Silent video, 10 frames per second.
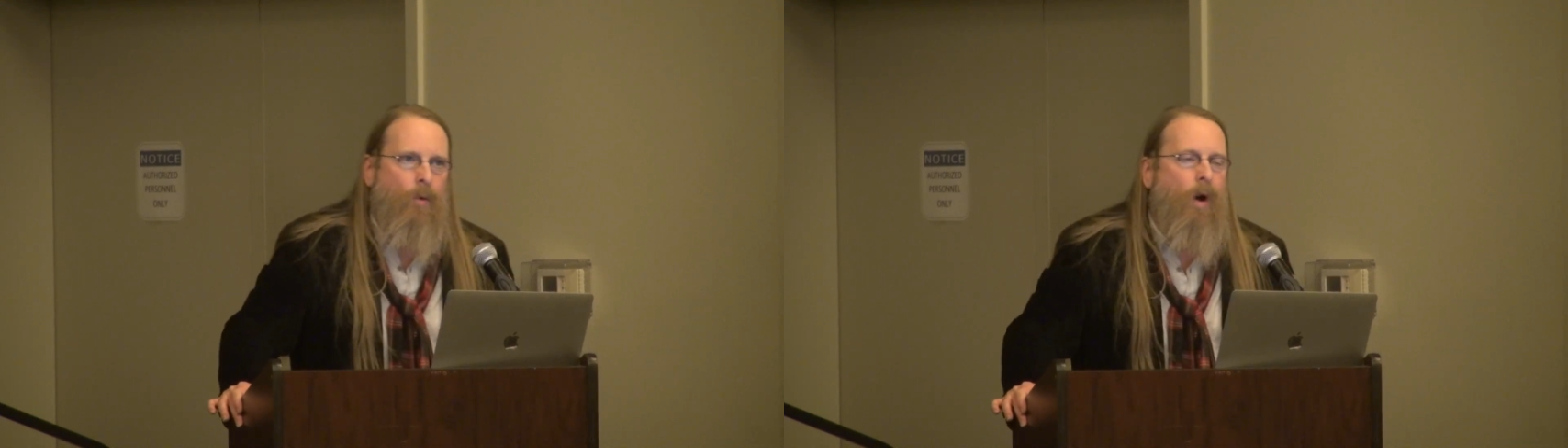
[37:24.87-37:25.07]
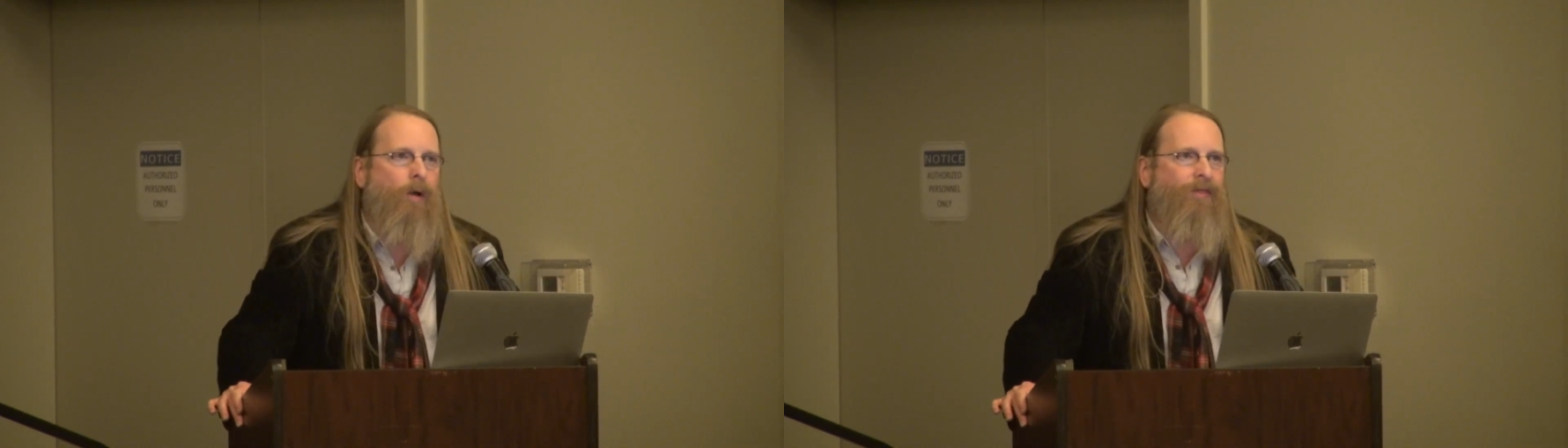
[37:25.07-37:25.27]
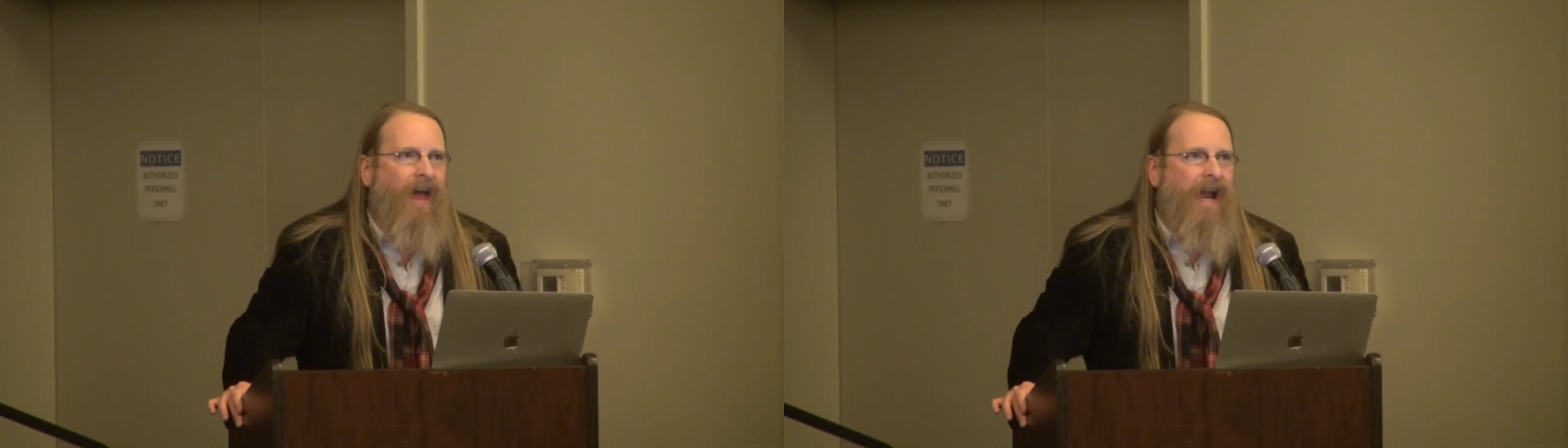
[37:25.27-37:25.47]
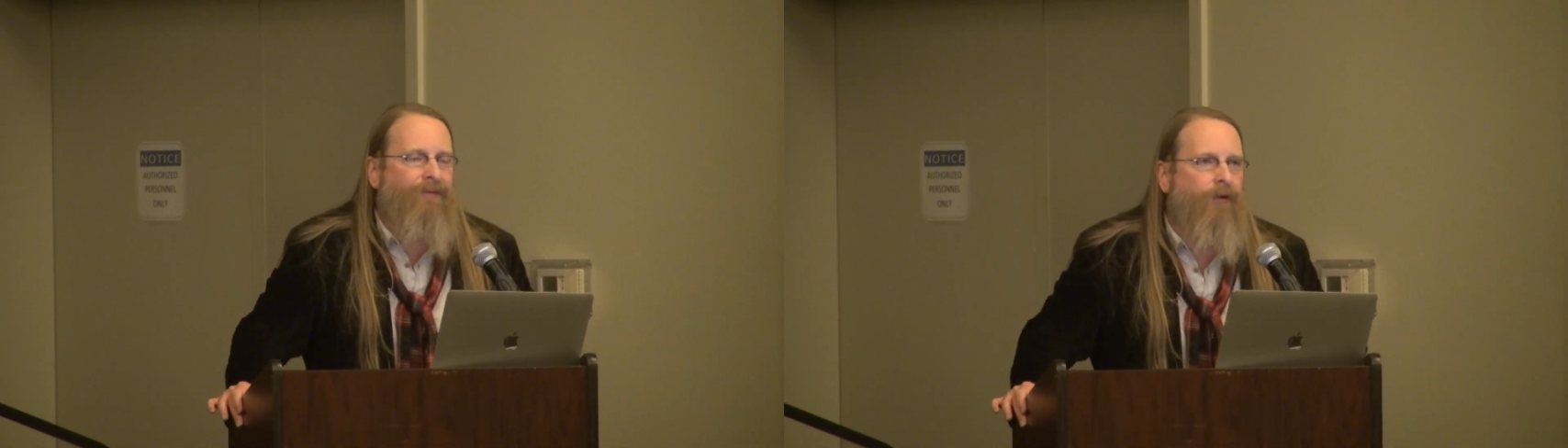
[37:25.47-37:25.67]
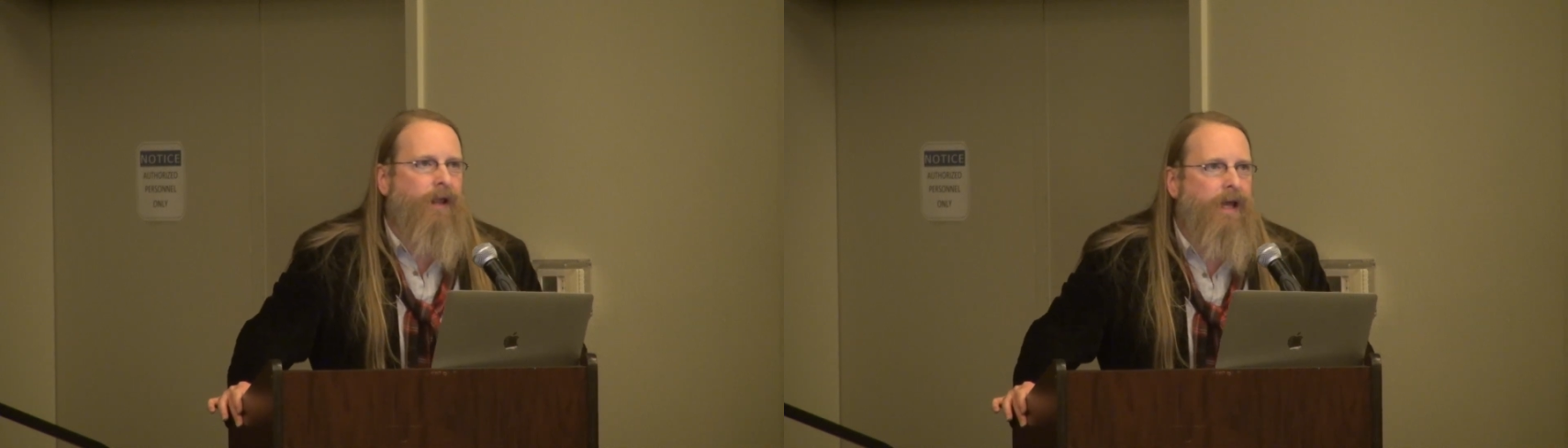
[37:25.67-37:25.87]
Well,
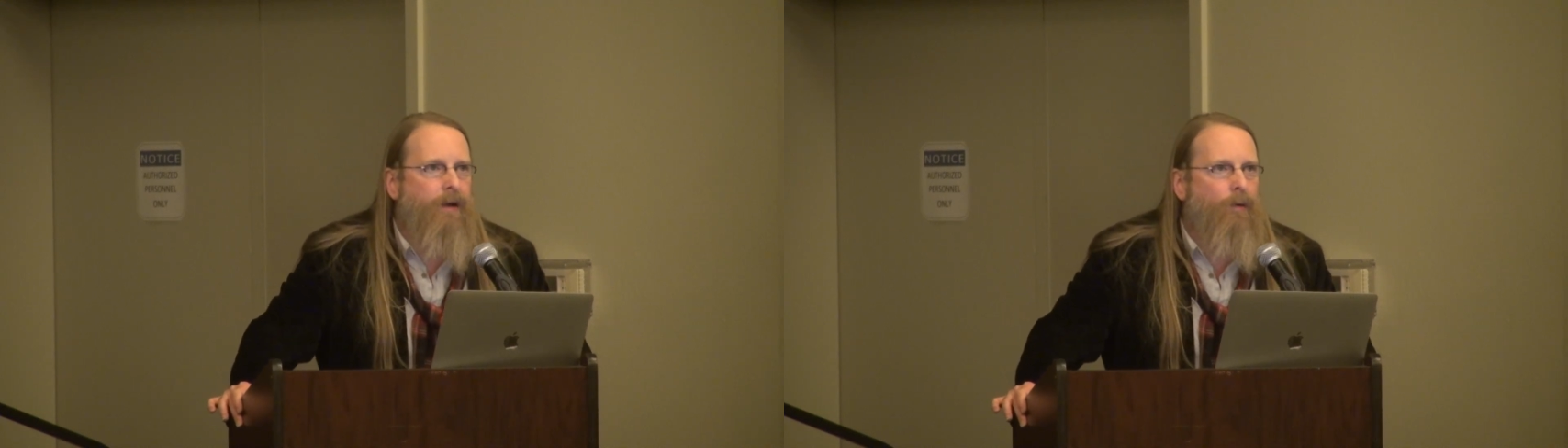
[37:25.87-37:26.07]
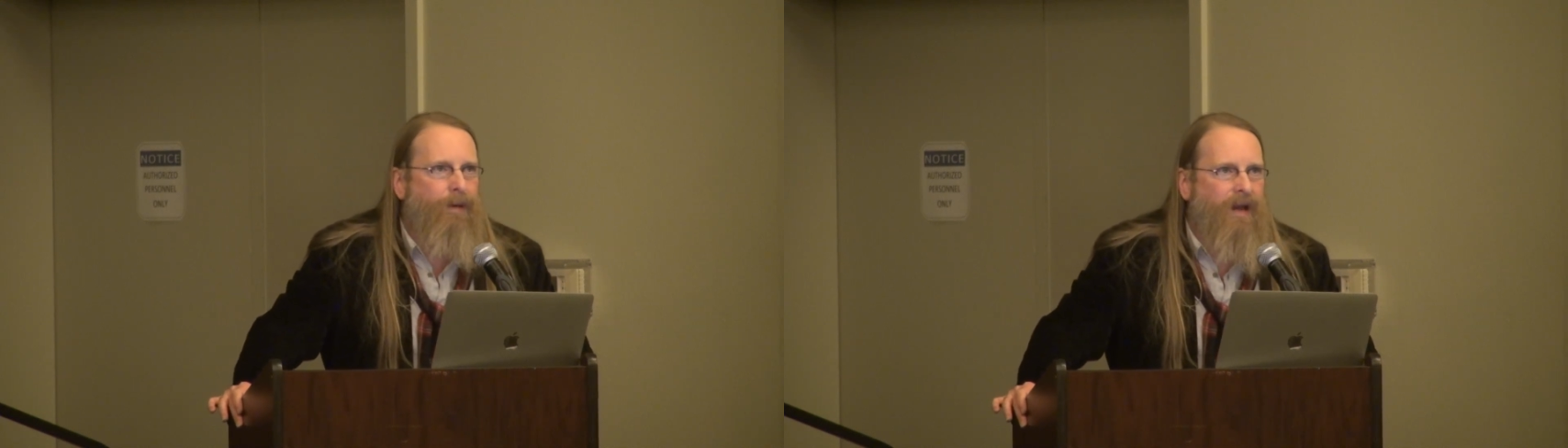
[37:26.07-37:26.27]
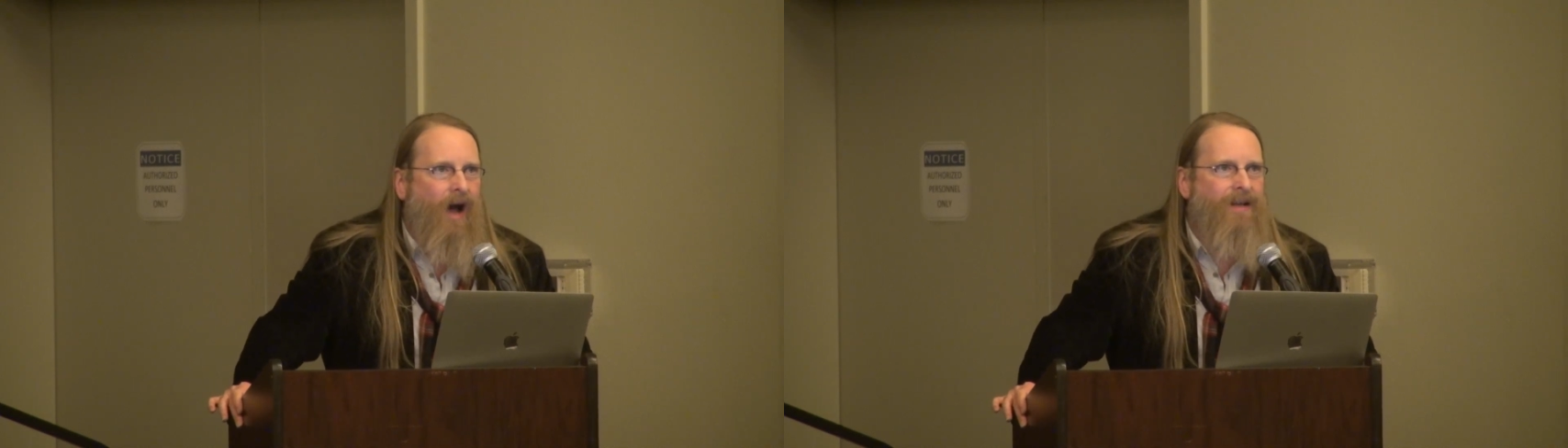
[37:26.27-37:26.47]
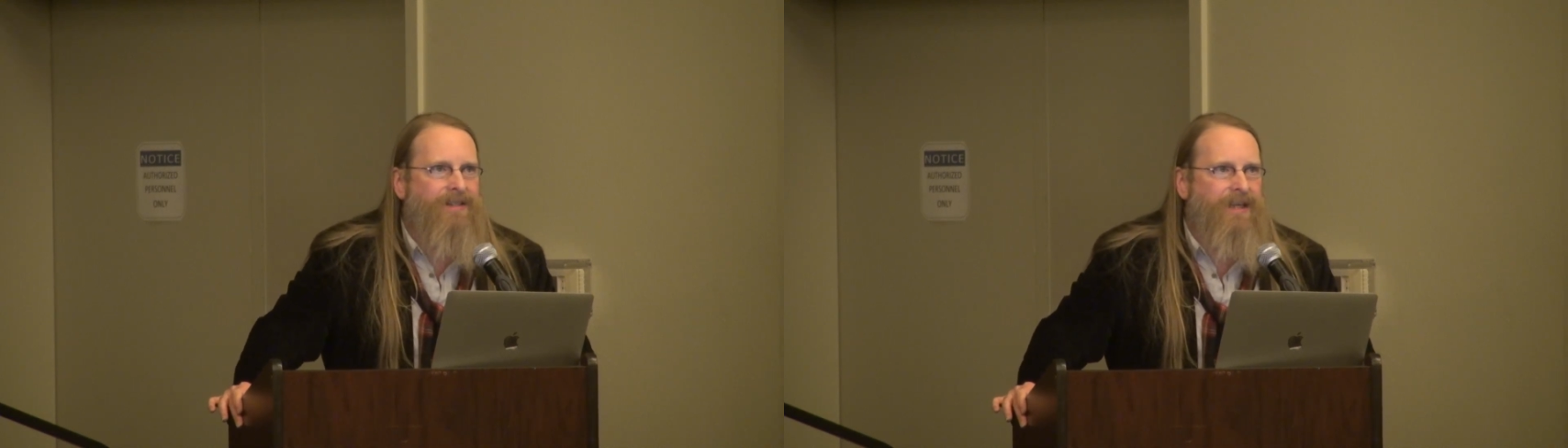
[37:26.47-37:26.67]
thankfully, because